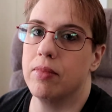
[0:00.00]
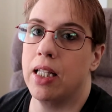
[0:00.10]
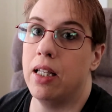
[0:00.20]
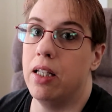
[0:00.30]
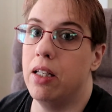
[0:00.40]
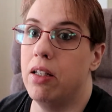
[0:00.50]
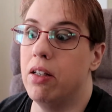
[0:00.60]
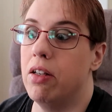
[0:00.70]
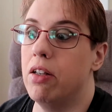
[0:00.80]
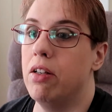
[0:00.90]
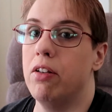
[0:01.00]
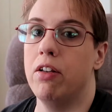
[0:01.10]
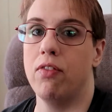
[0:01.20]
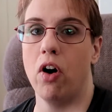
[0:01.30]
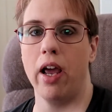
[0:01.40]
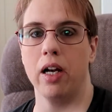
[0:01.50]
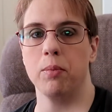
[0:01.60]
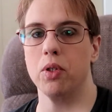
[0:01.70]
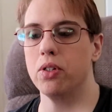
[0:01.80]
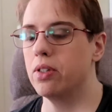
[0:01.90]
I love our
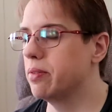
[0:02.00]
animals.